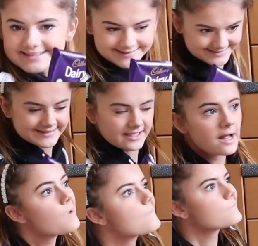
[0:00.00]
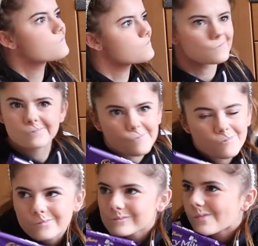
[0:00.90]
are really amazing
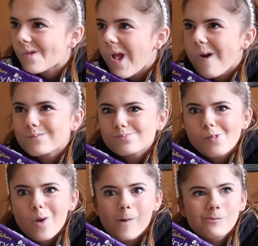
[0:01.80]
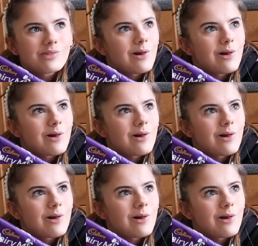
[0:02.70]
and